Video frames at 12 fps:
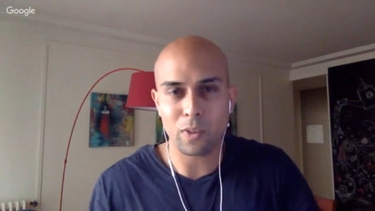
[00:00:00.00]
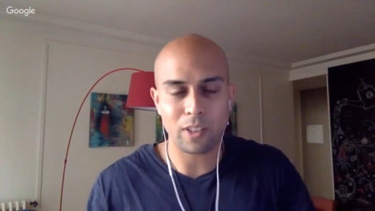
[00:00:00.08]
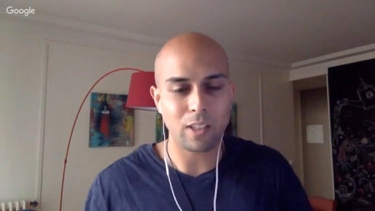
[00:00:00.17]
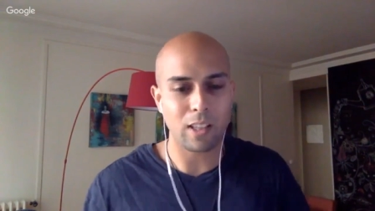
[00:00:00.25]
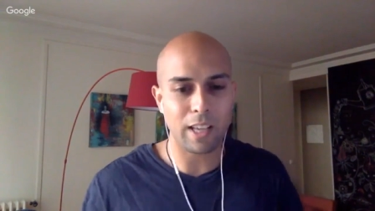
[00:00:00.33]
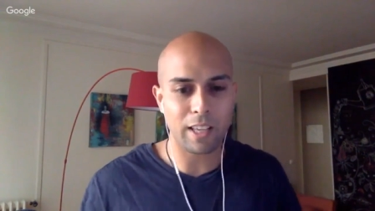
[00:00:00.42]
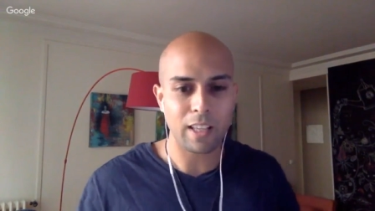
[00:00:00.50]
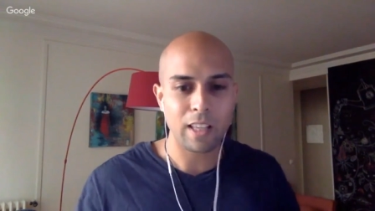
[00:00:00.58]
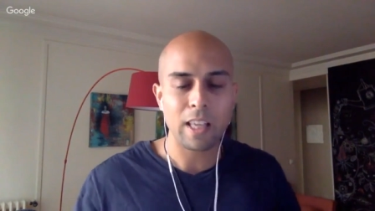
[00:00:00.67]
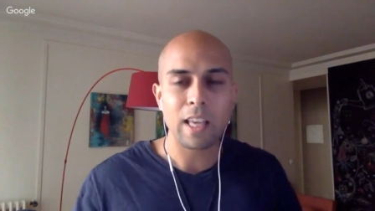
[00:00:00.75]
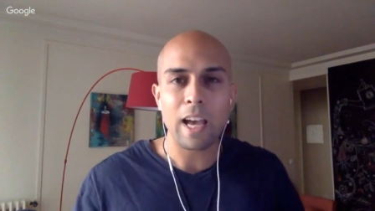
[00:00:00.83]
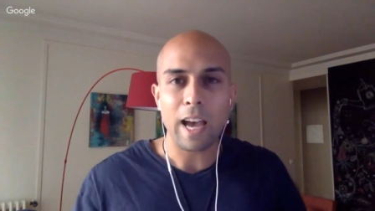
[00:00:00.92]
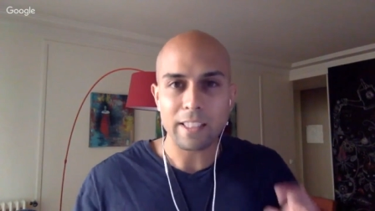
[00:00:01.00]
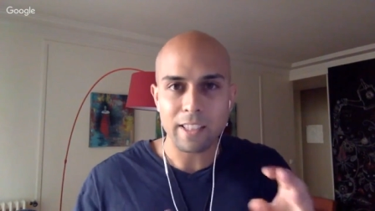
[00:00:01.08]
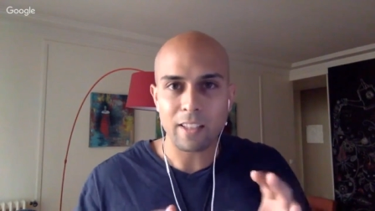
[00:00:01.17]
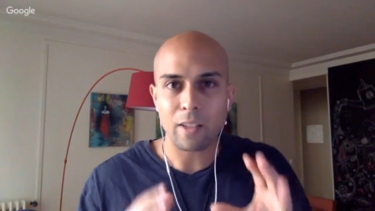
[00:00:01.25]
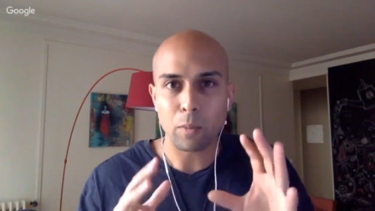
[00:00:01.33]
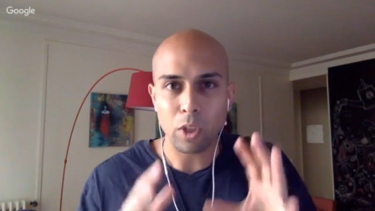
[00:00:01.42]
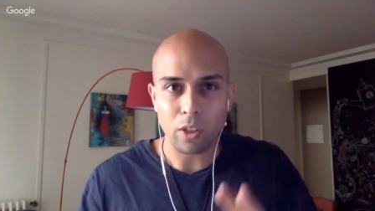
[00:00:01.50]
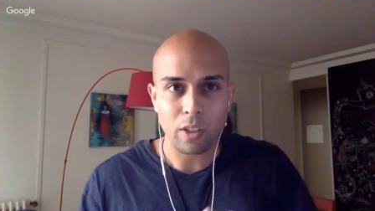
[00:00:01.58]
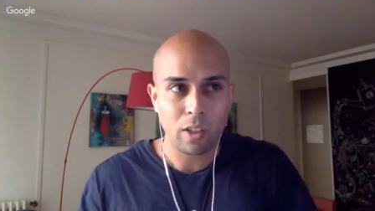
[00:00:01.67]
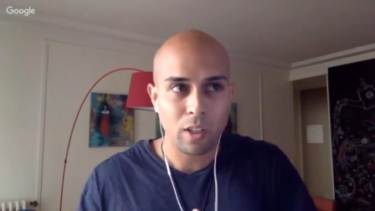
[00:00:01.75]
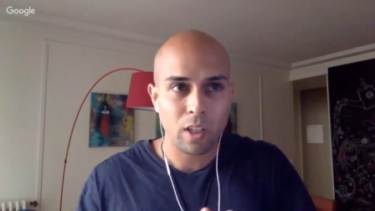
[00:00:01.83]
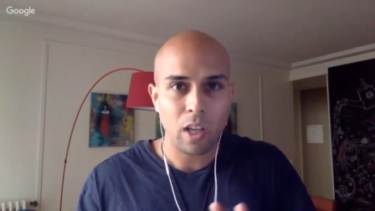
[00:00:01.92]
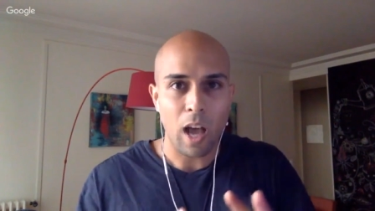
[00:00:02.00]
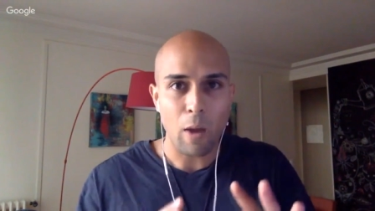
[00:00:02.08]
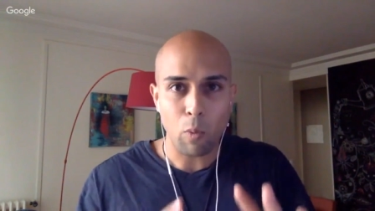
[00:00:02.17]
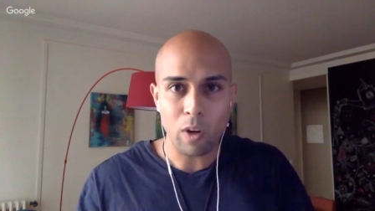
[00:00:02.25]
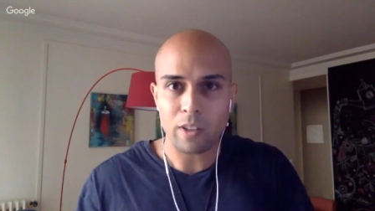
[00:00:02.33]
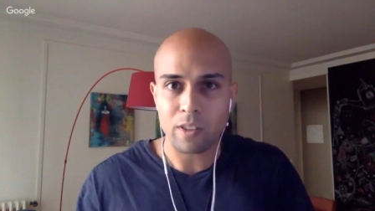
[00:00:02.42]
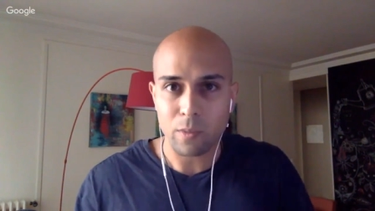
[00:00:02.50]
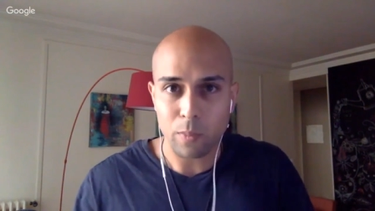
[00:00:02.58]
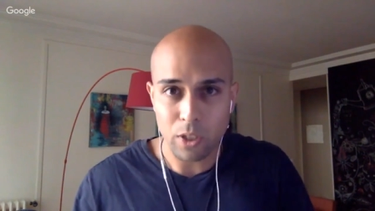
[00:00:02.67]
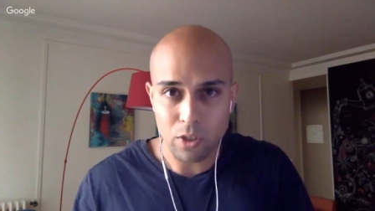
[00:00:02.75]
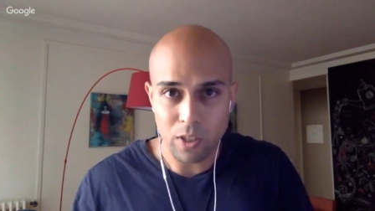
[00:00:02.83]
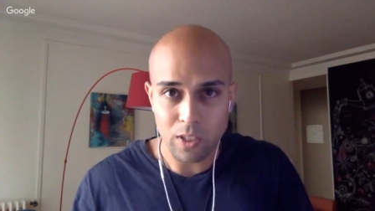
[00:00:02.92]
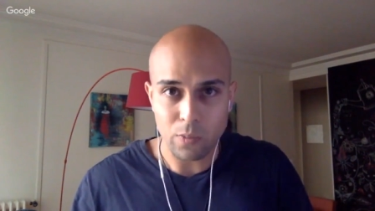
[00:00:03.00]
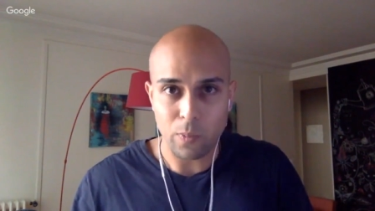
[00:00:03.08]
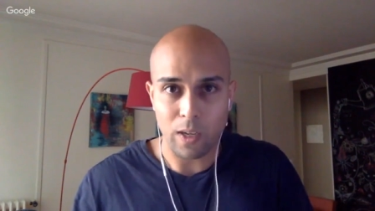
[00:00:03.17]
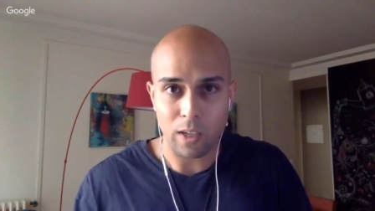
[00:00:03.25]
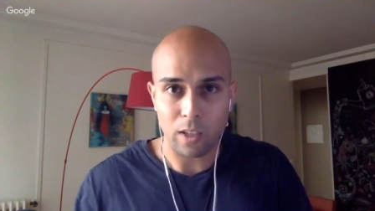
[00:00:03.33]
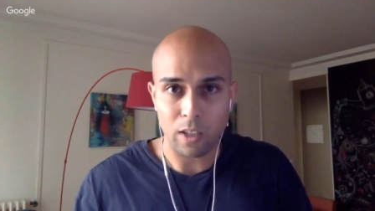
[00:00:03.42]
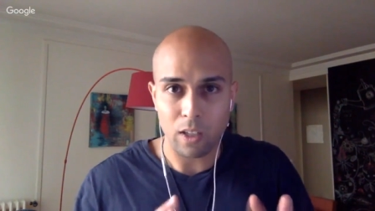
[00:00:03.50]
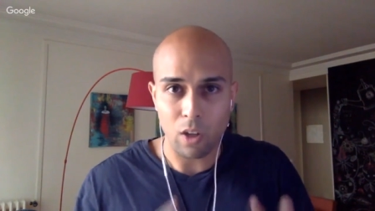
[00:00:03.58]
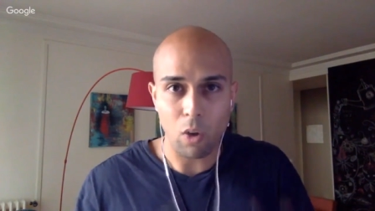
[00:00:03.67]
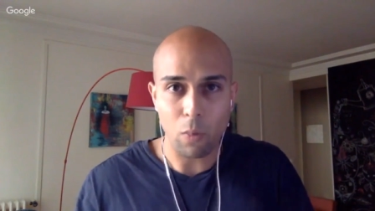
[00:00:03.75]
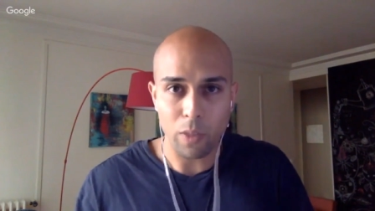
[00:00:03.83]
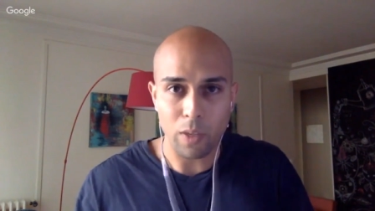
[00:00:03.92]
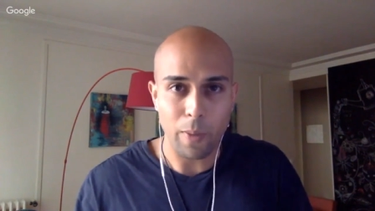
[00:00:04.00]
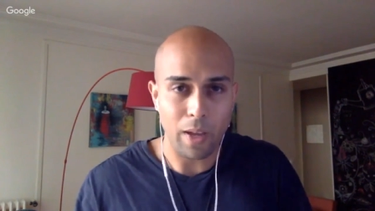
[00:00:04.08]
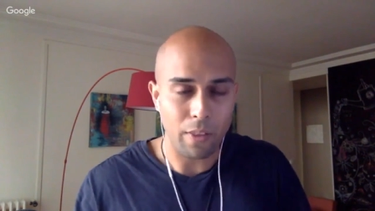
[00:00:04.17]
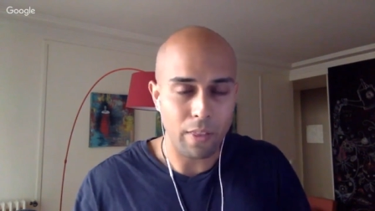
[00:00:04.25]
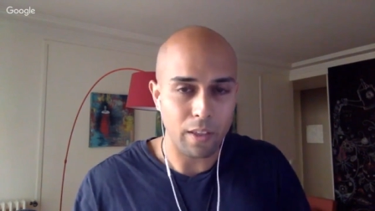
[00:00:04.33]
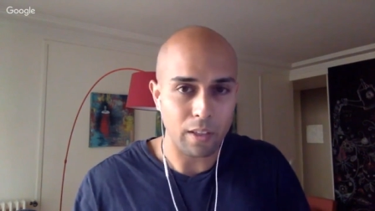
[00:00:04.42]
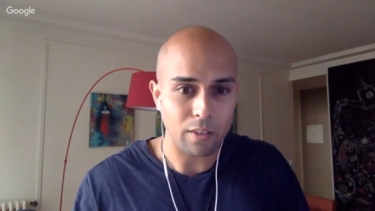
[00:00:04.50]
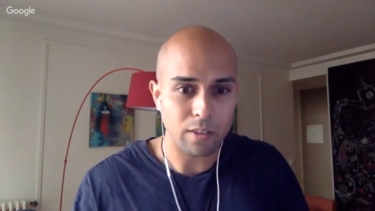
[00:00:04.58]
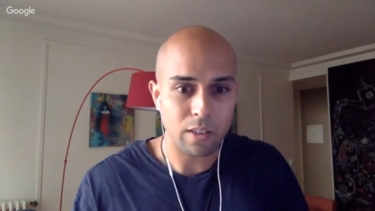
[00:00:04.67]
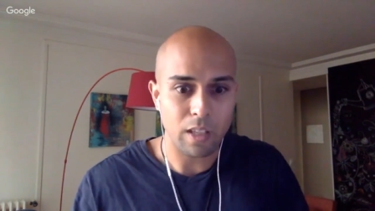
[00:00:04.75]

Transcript: with the client, I tell them, look, I want us to be transparent and open about things